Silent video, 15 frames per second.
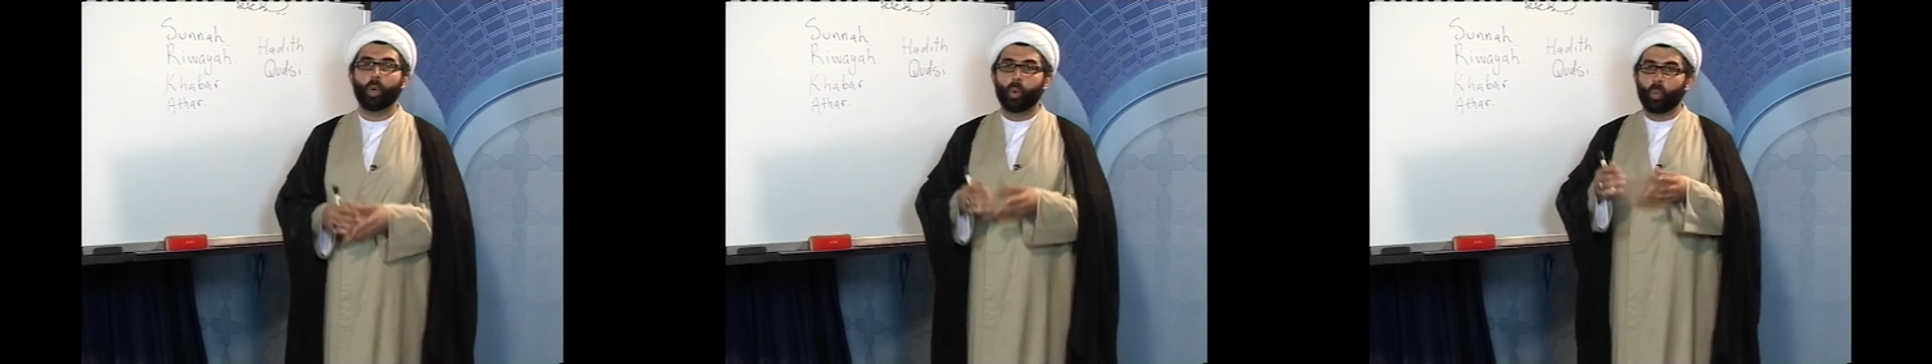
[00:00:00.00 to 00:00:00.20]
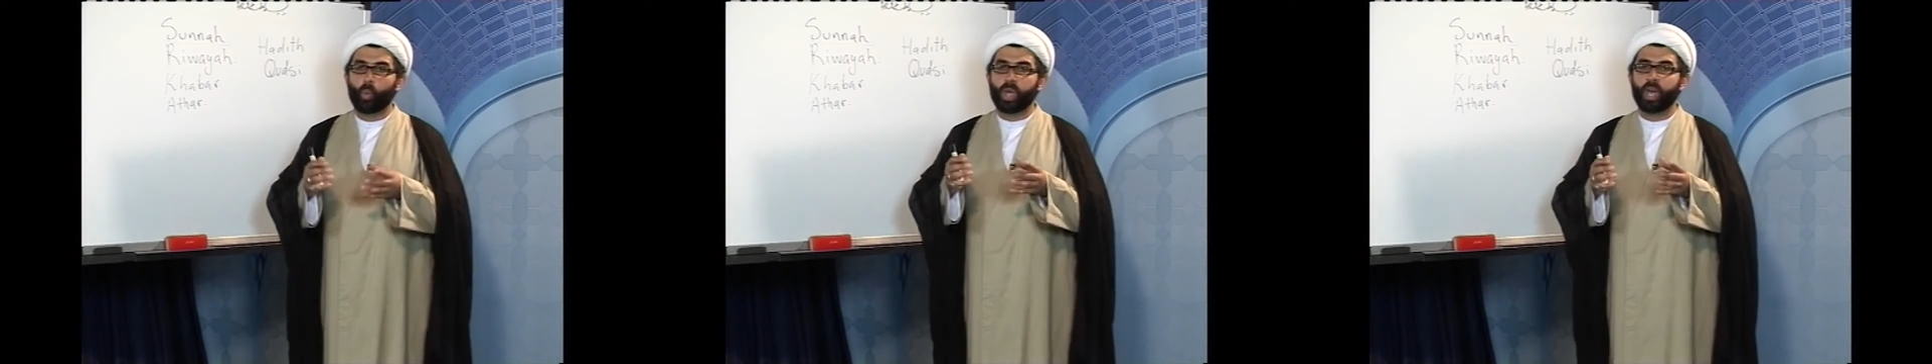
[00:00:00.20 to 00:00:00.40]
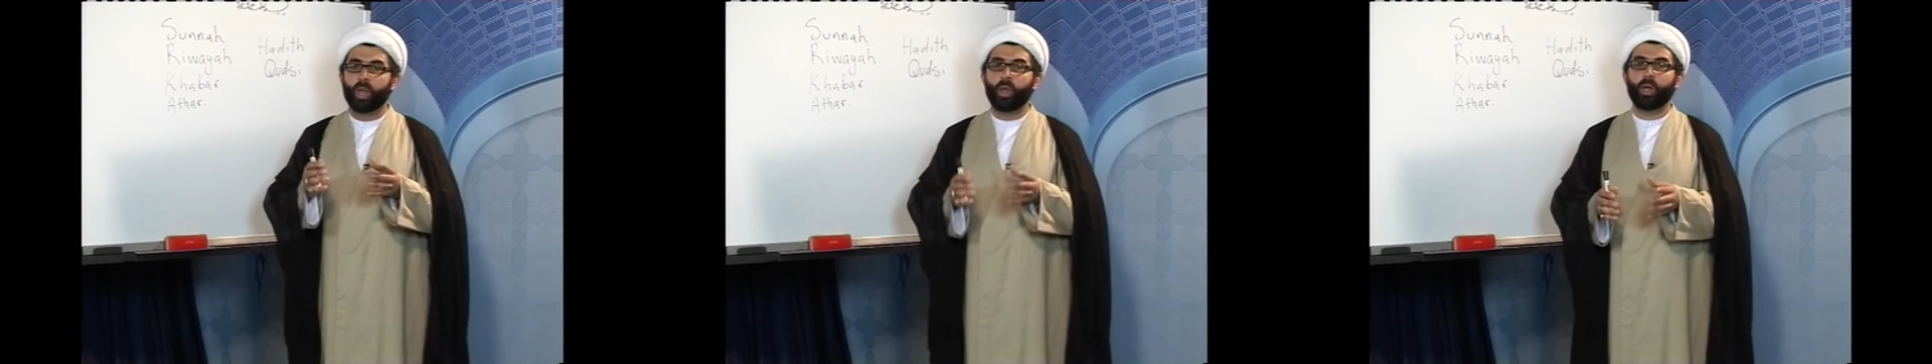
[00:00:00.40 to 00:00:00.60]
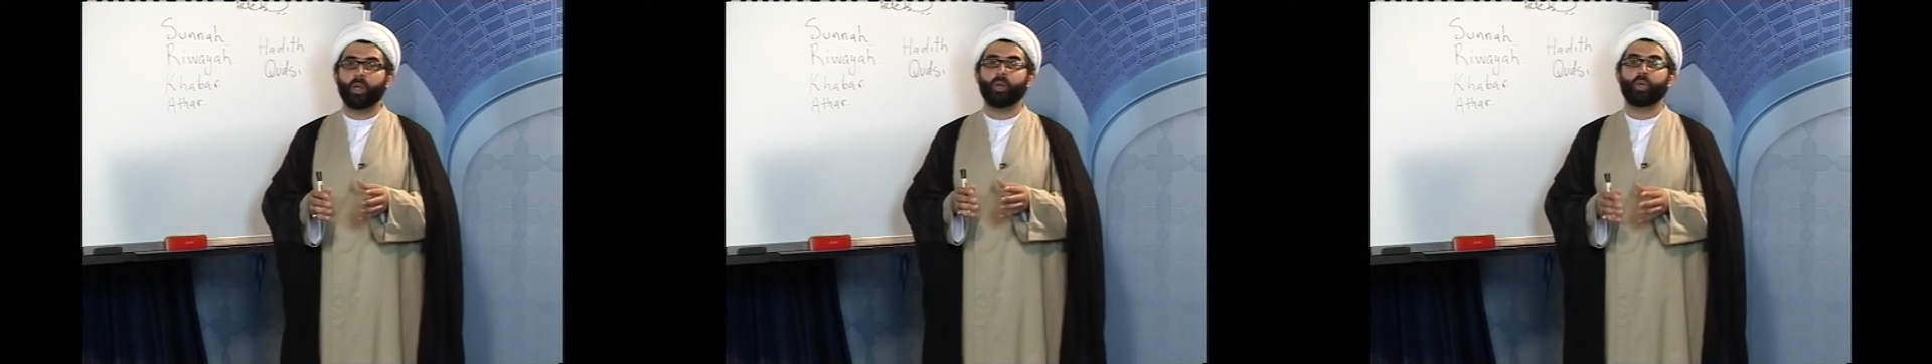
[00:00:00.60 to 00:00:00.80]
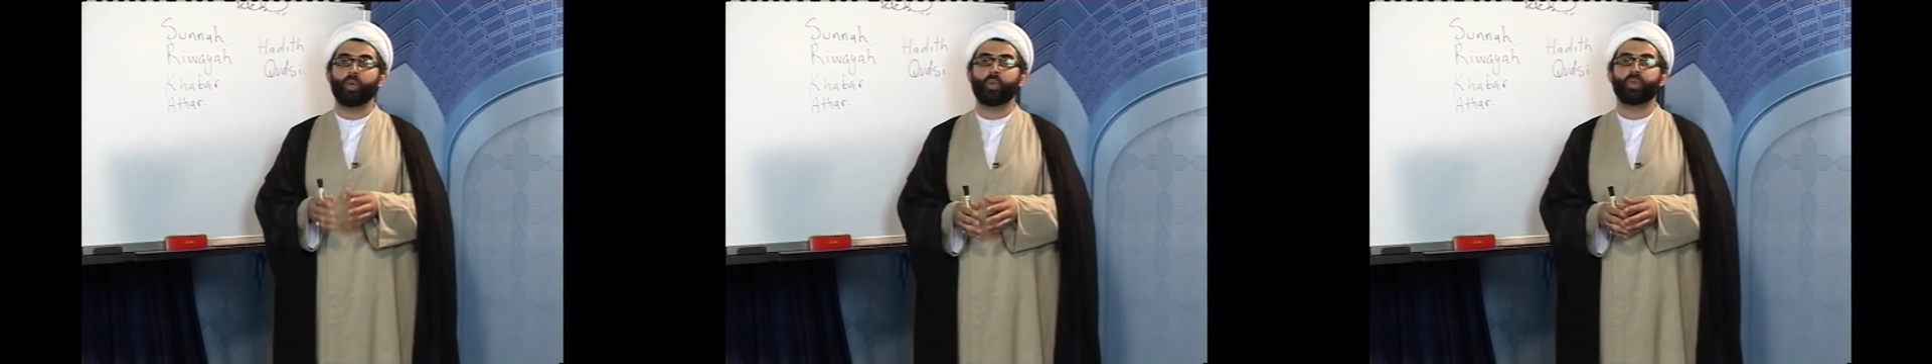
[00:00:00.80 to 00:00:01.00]
We are not
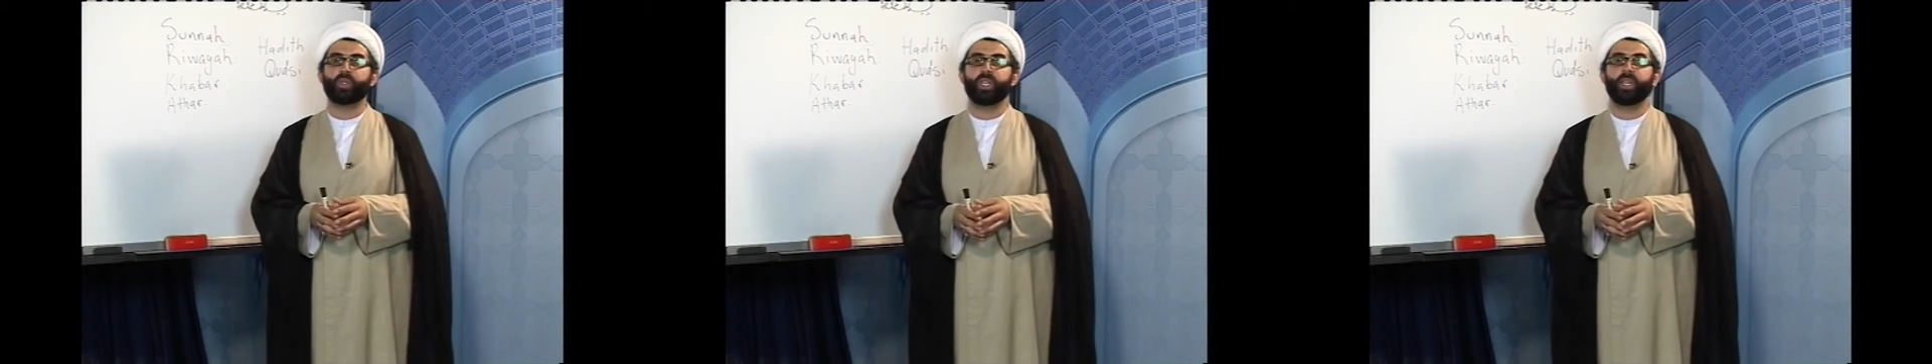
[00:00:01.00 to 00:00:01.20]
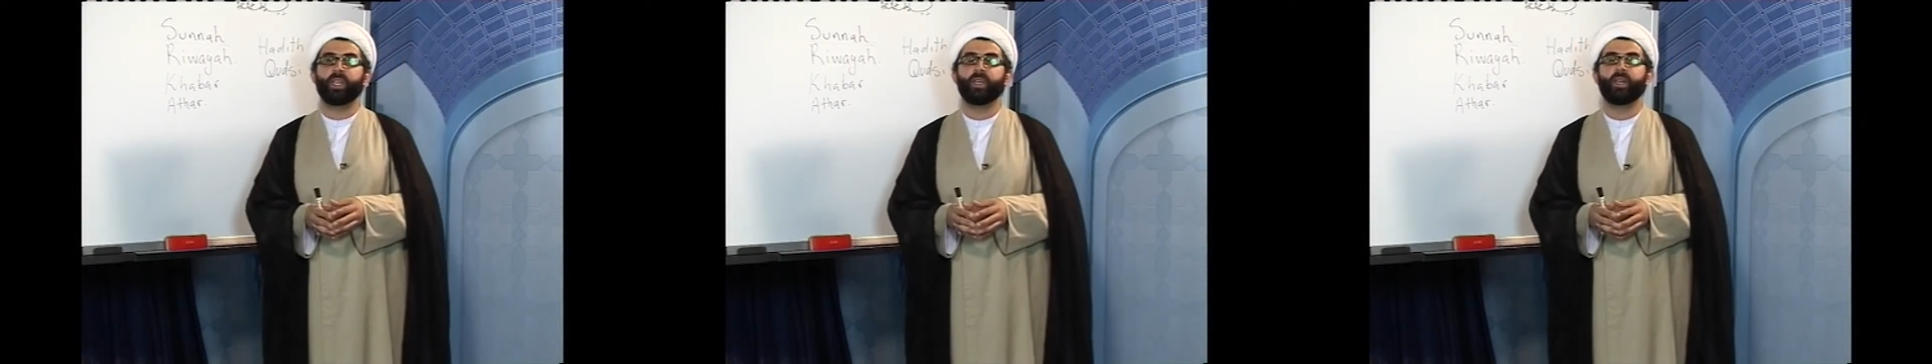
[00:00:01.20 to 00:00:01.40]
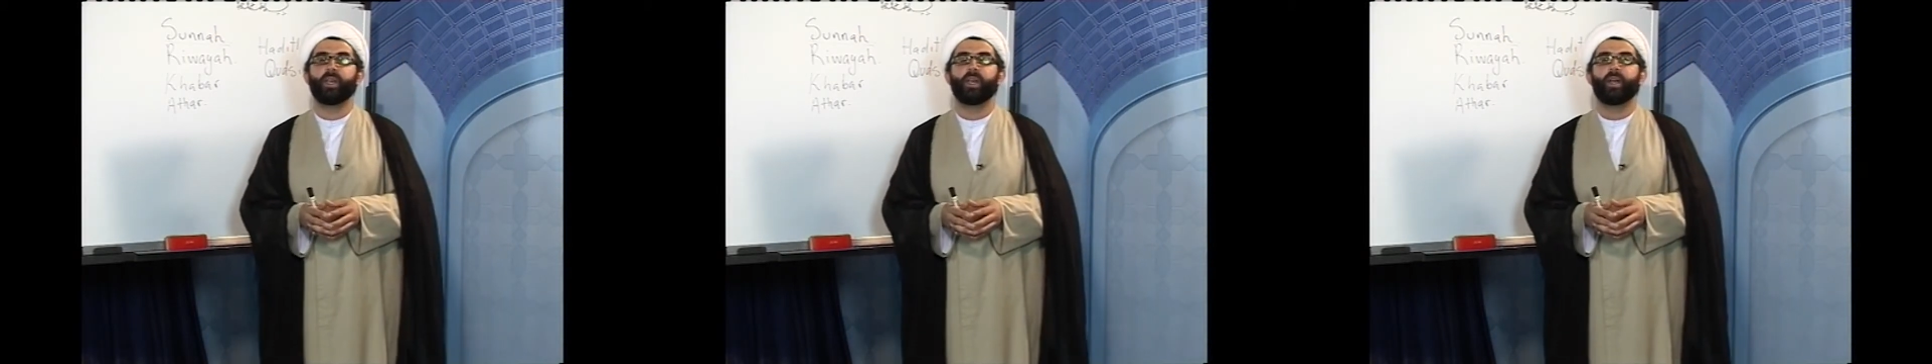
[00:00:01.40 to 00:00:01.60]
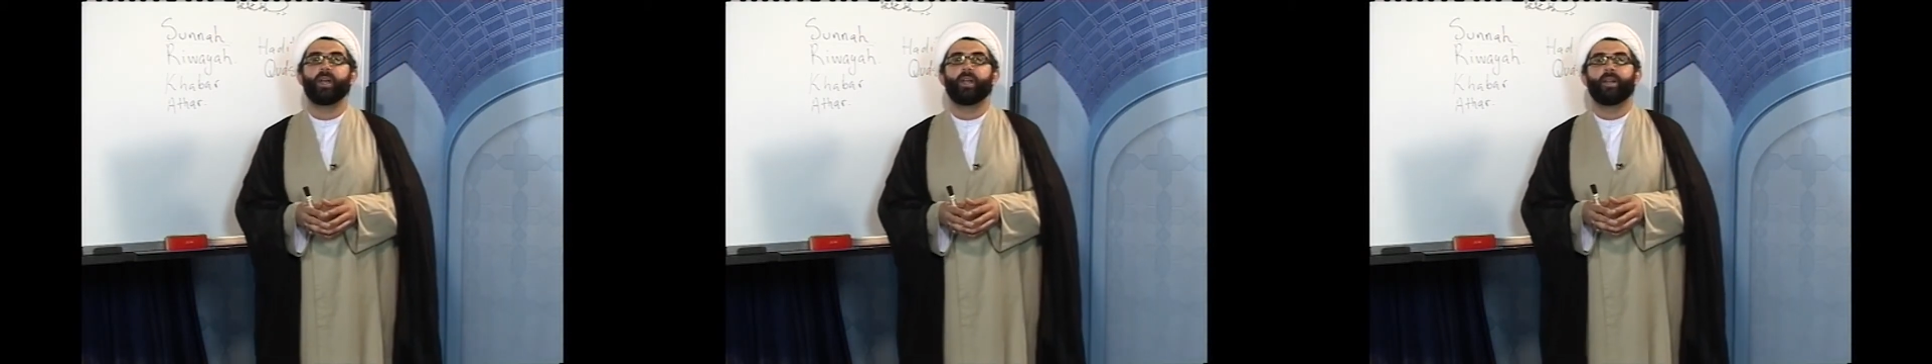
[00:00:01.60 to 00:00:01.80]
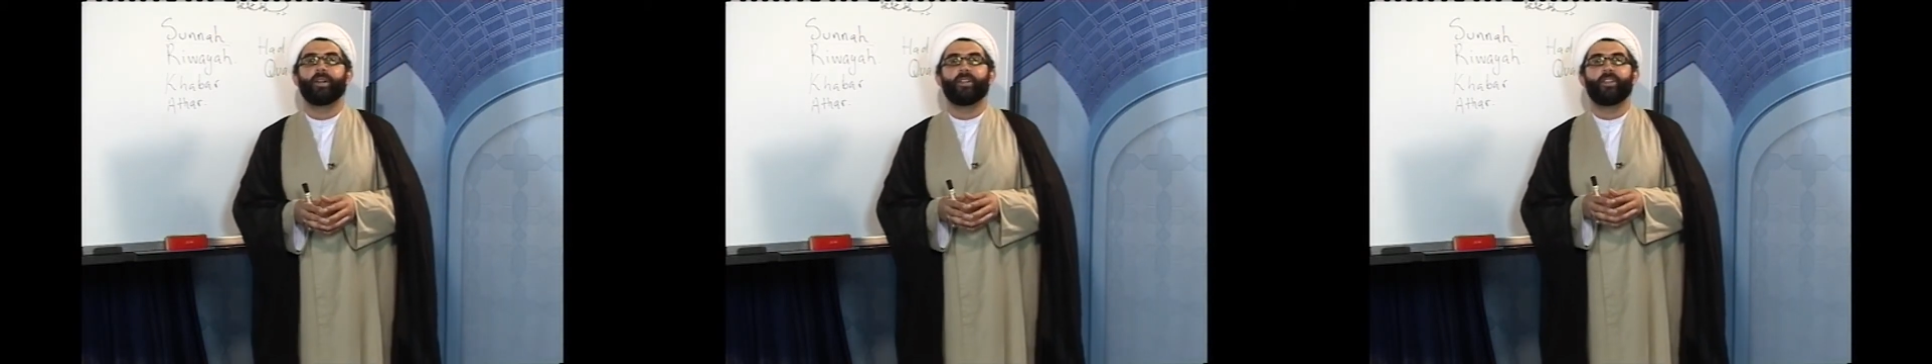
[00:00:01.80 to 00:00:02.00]
using
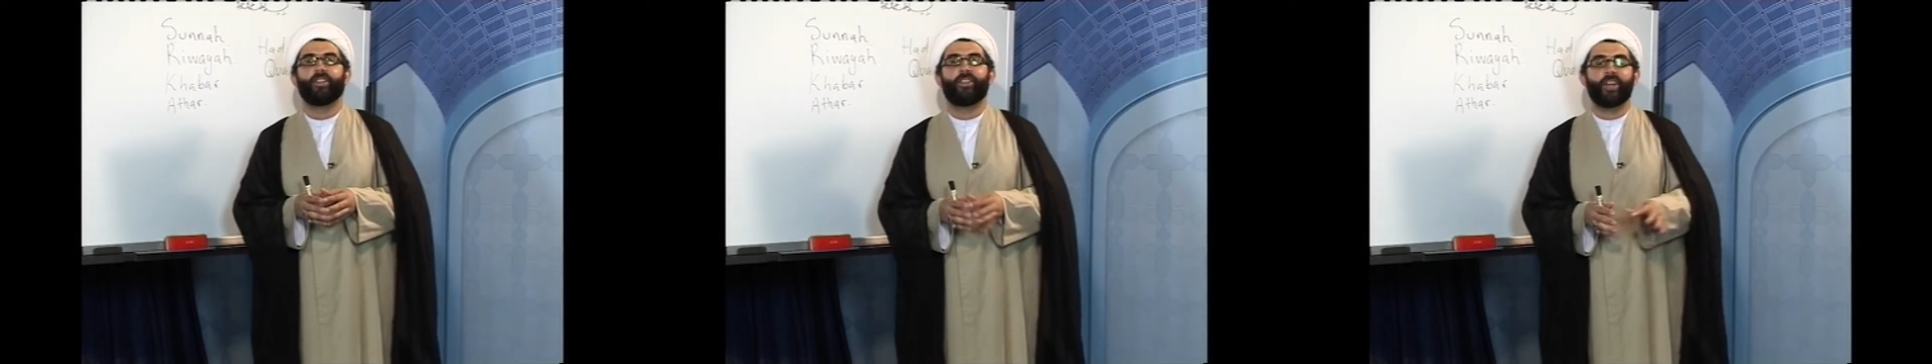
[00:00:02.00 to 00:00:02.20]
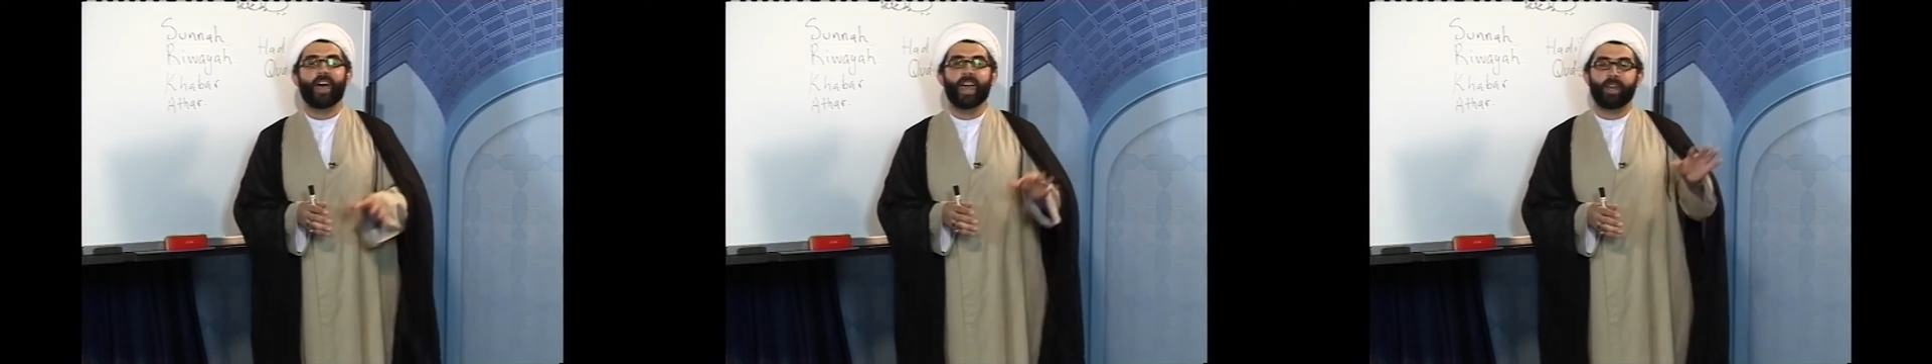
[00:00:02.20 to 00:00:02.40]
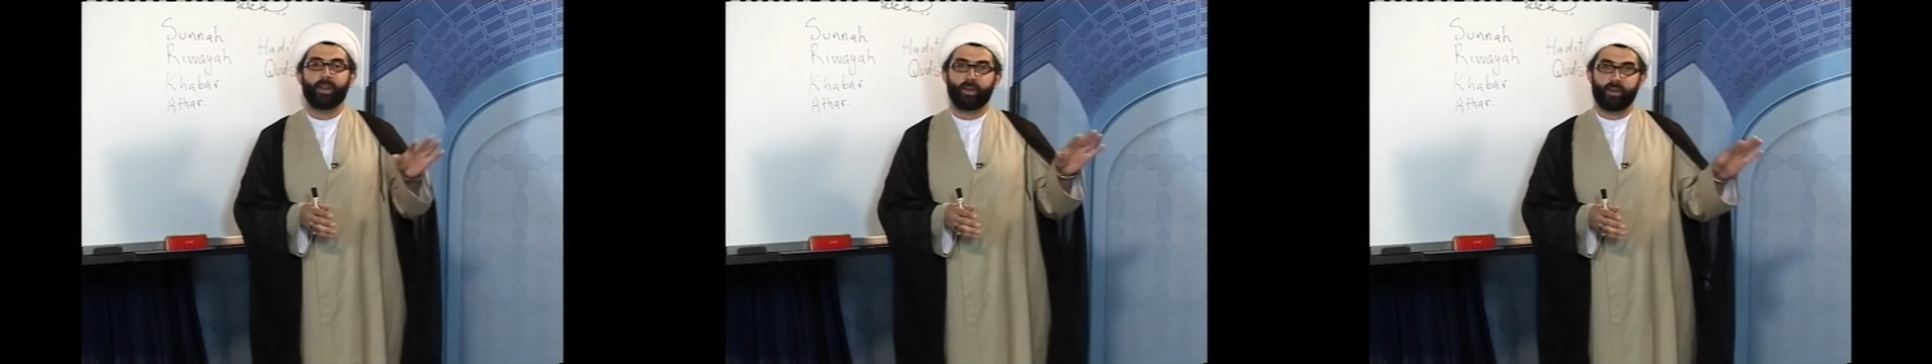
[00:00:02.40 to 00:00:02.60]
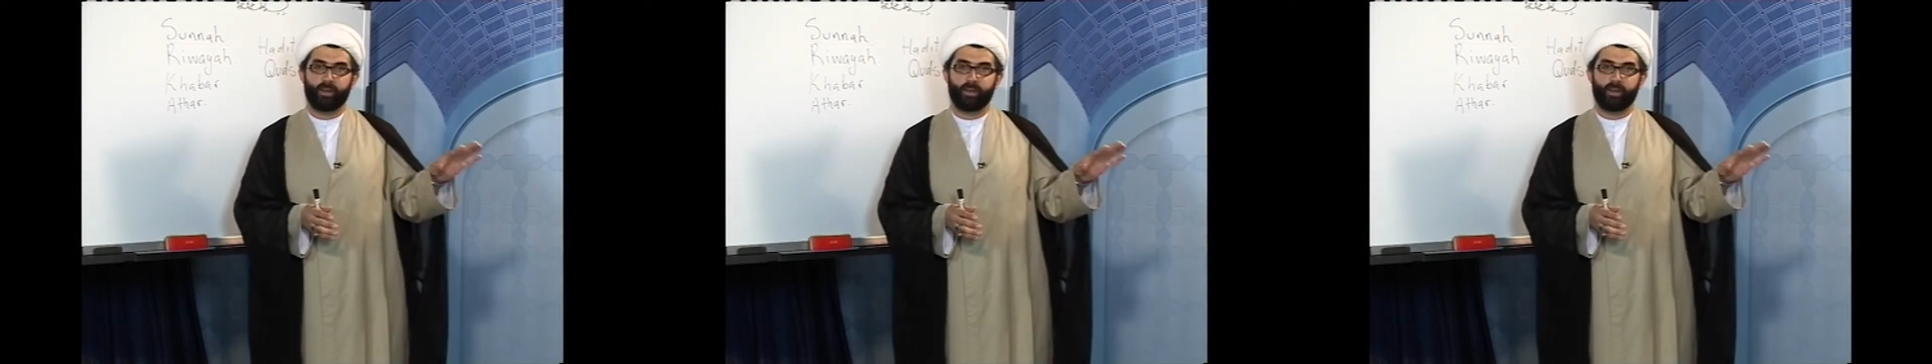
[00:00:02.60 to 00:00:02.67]
that